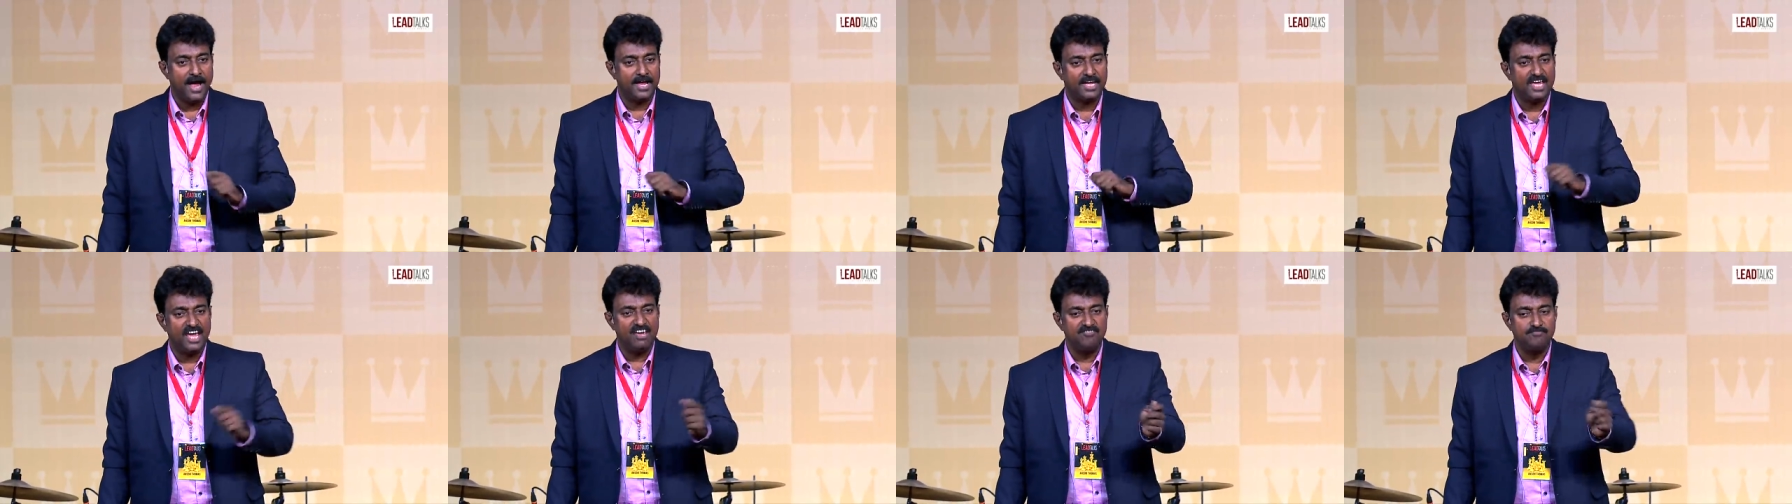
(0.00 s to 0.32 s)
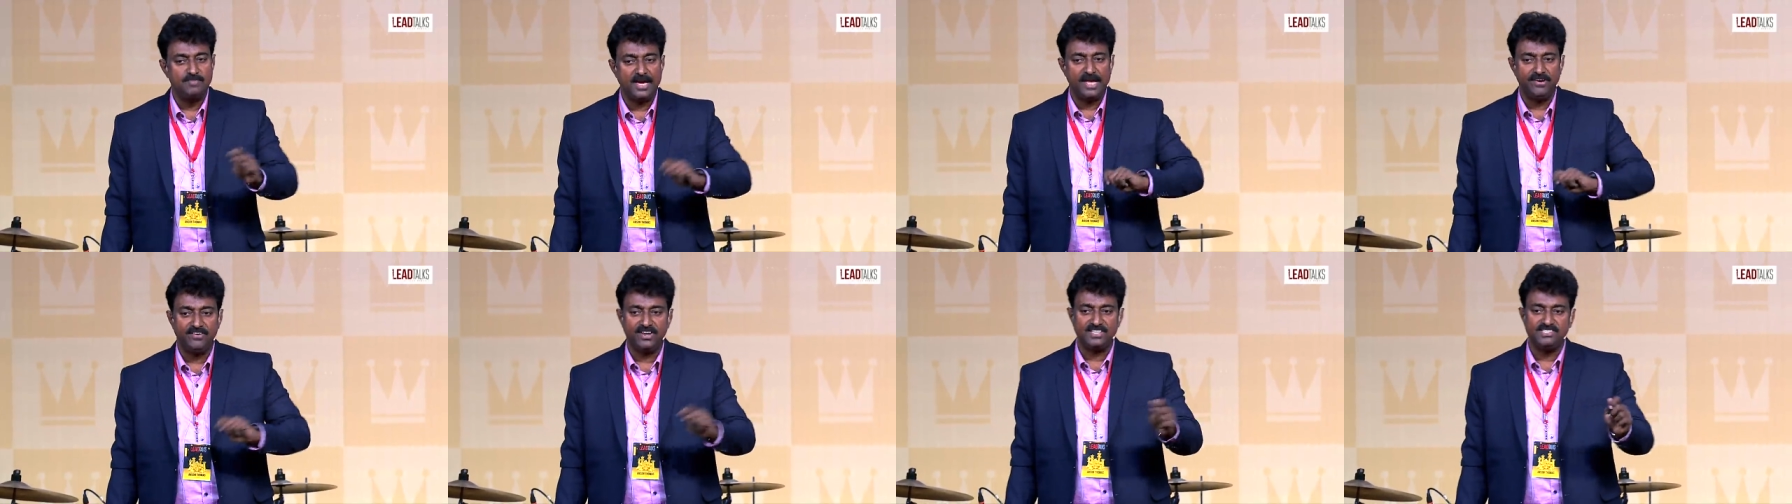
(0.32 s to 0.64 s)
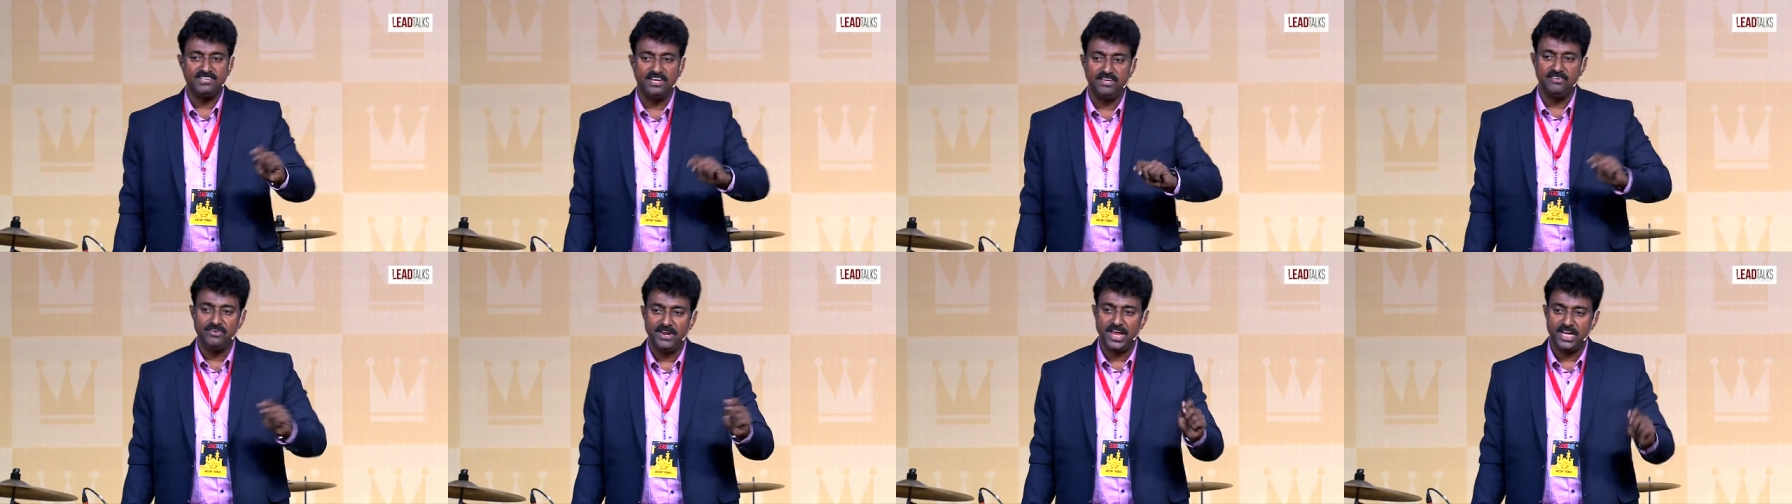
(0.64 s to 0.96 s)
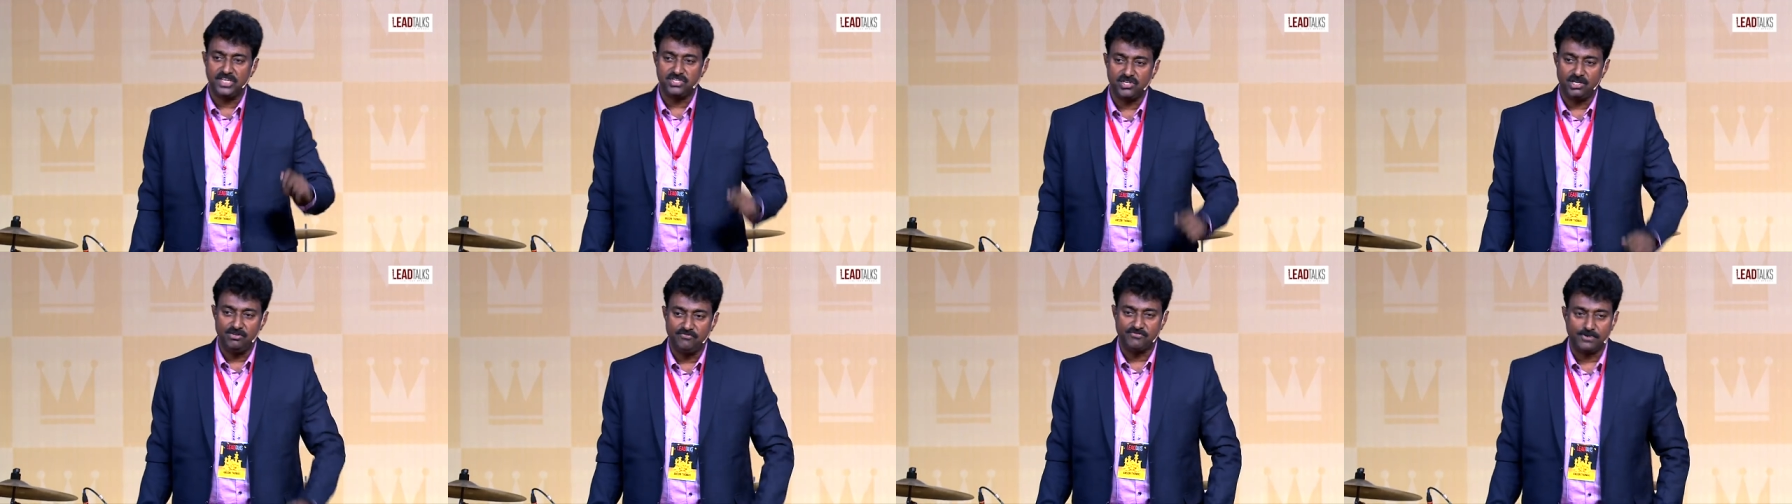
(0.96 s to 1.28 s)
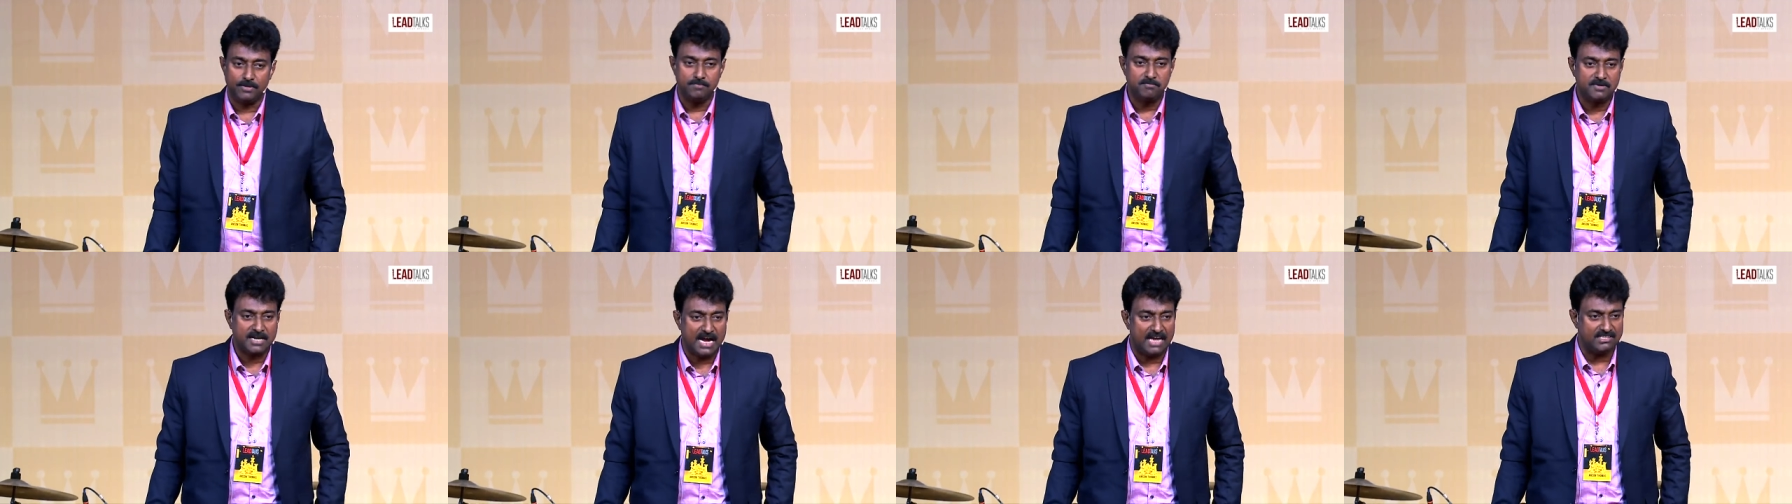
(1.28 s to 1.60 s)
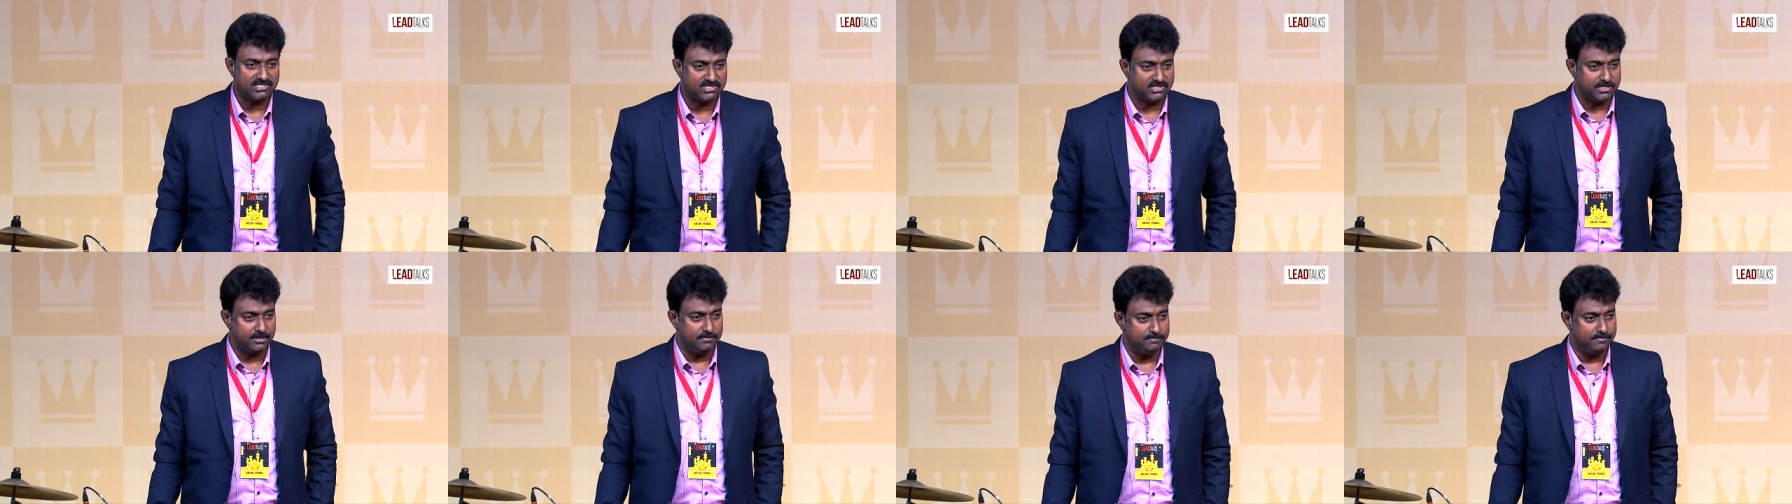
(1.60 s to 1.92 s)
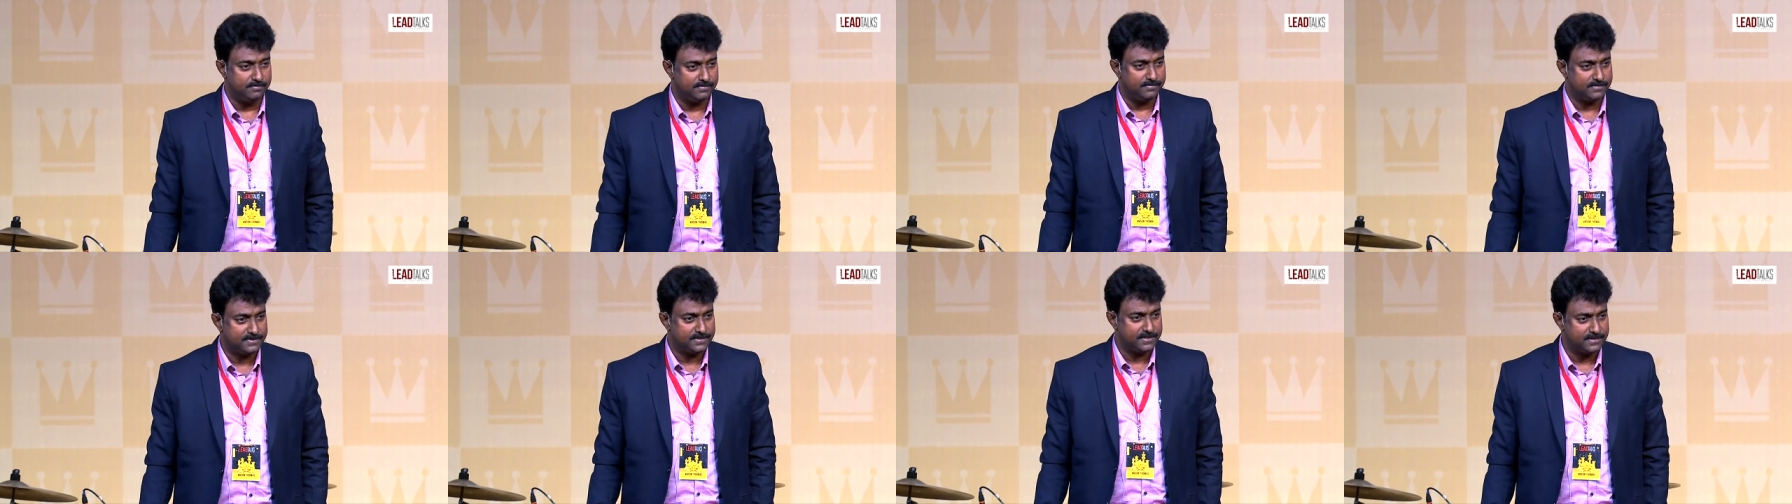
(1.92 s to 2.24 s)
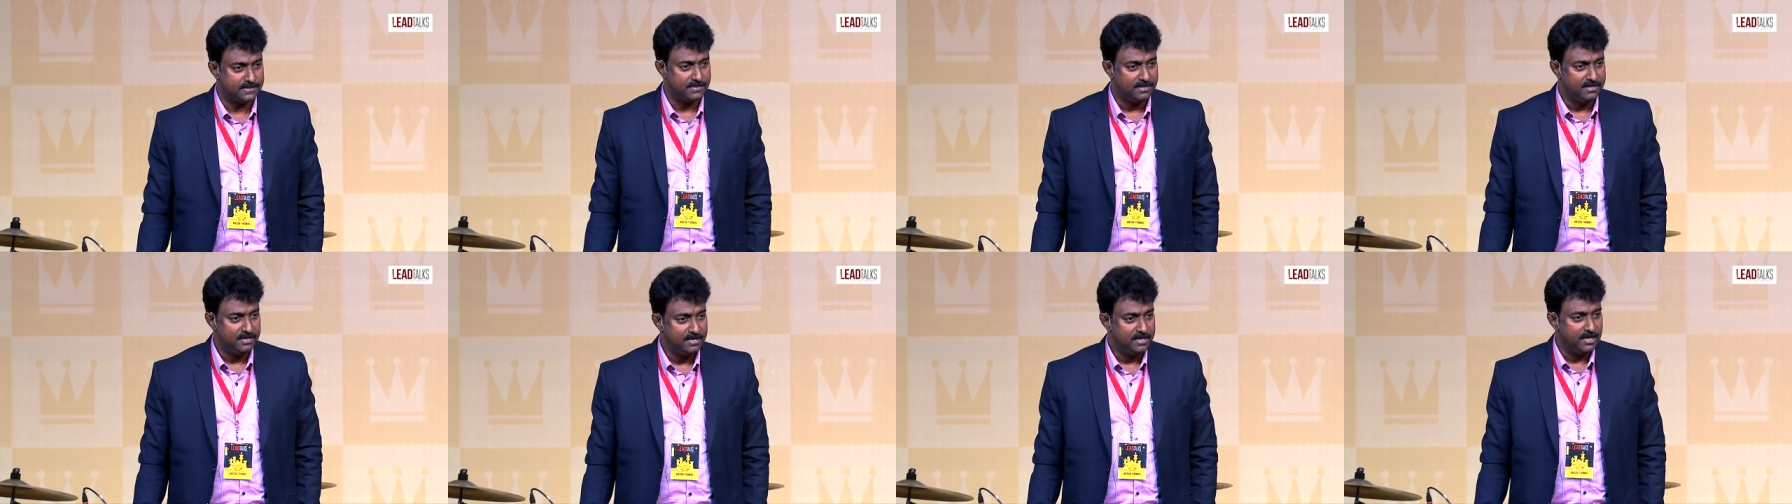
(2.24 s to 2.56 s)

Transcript: gave my resignation from customs.